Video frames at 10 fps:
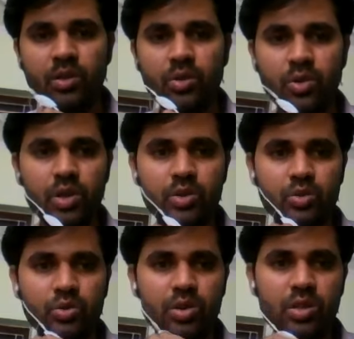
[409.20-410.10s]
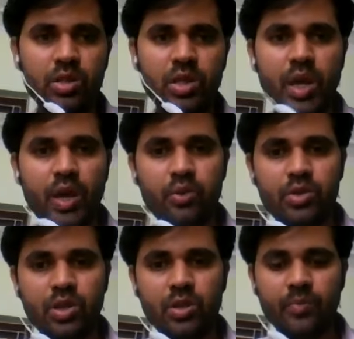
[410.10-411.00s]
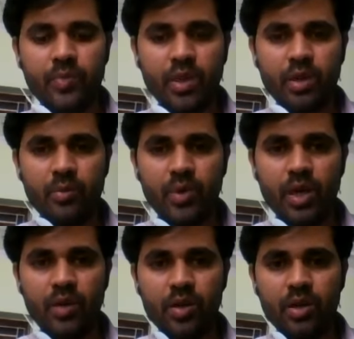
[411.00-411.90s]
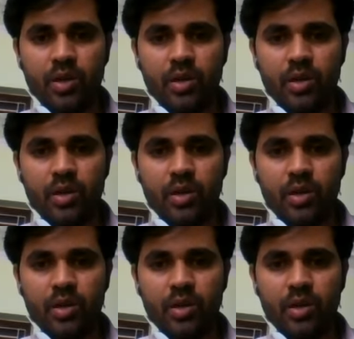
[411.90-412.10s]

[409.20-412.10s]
Okay, so this is the agonistic behavior.